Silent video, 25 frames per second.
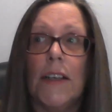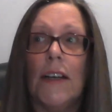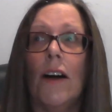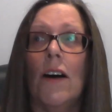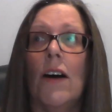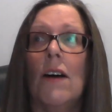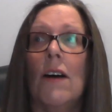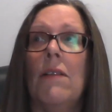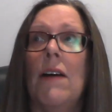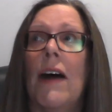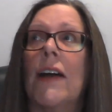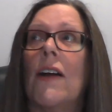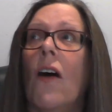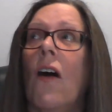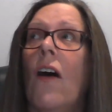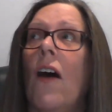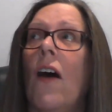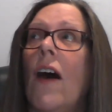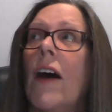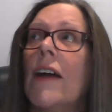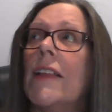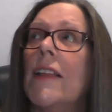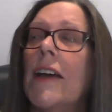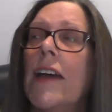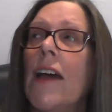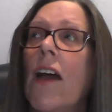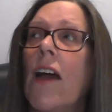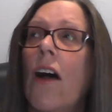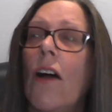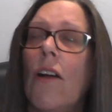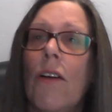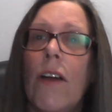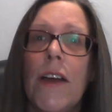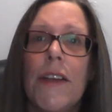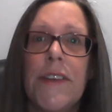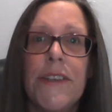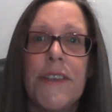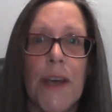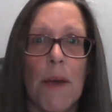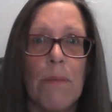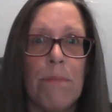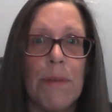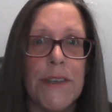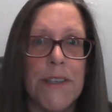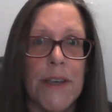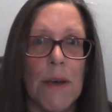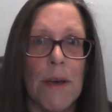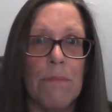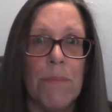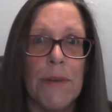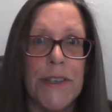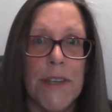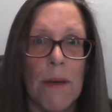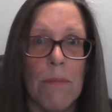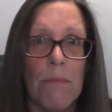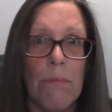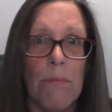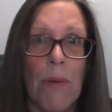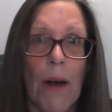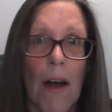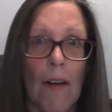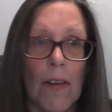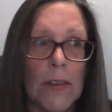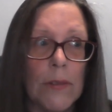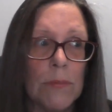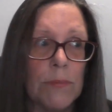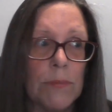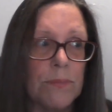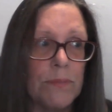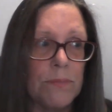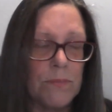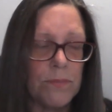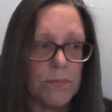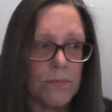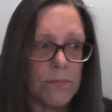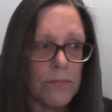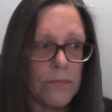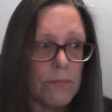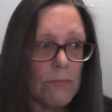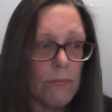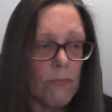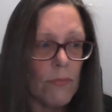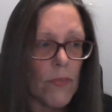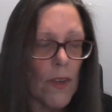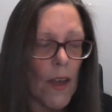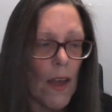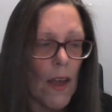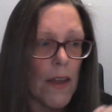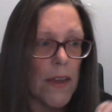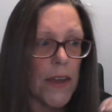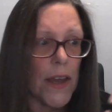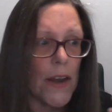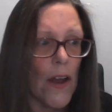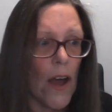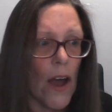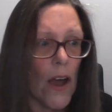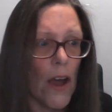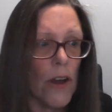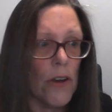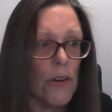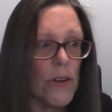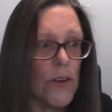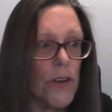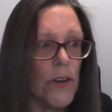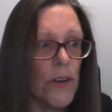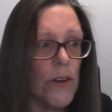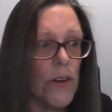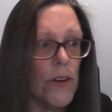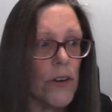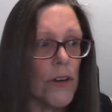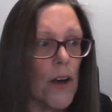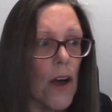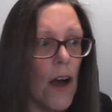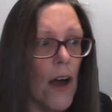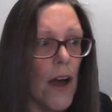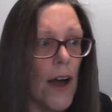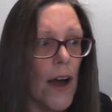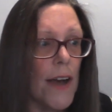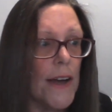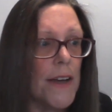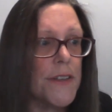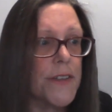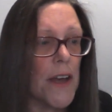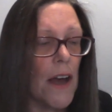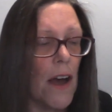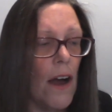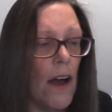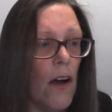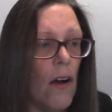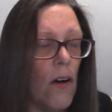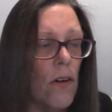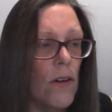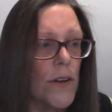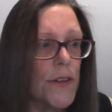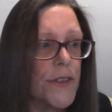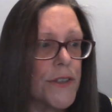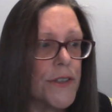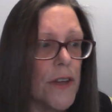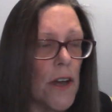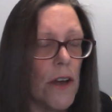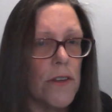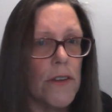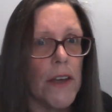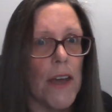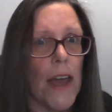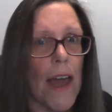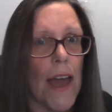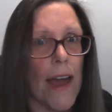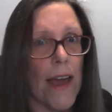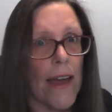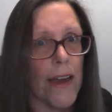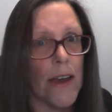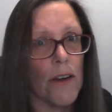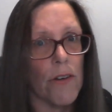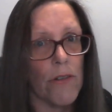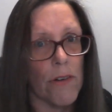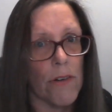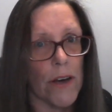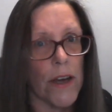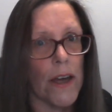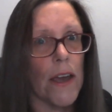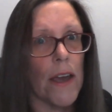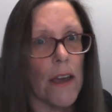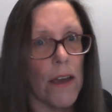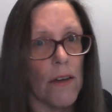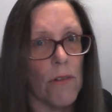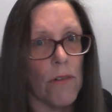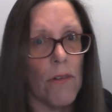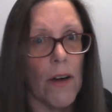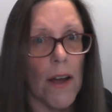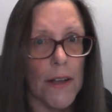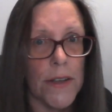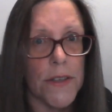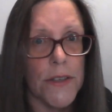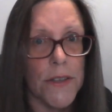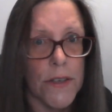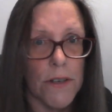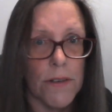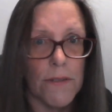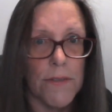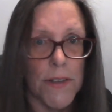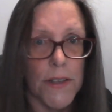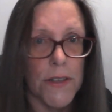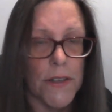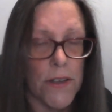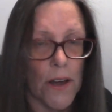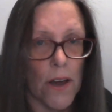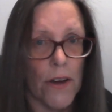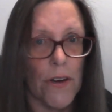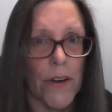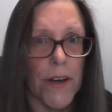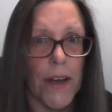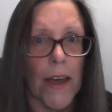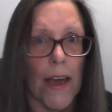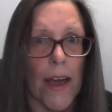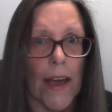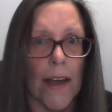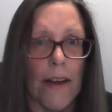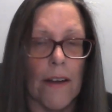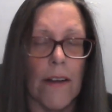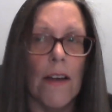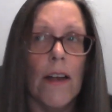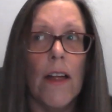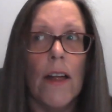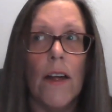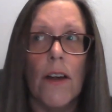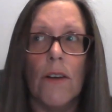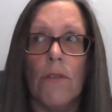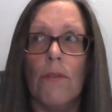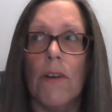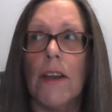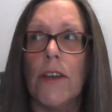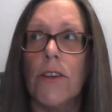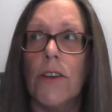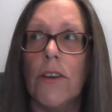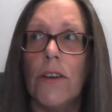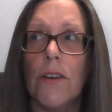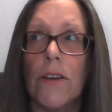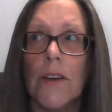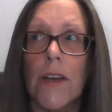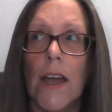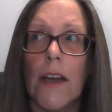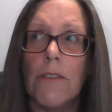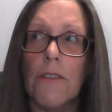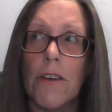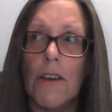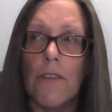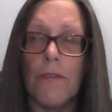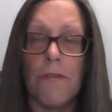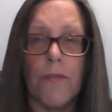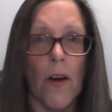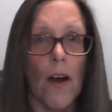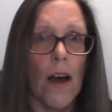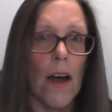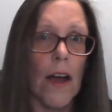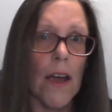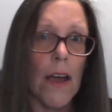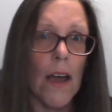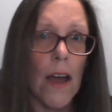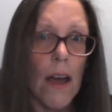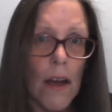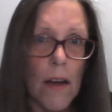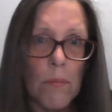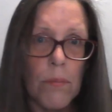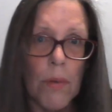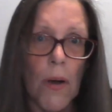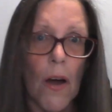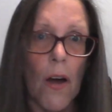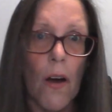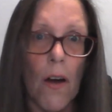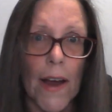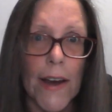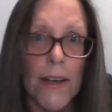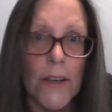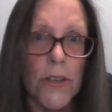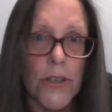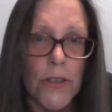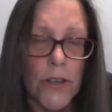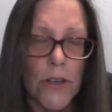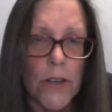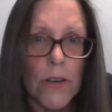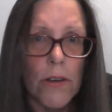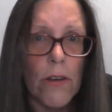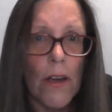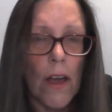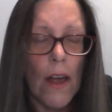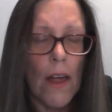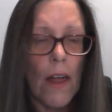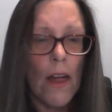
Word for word: Oh my God, Leo. Temper, temper, temper. You know, you guys are also the angry ones of the zodiac. When you get your fire behind you,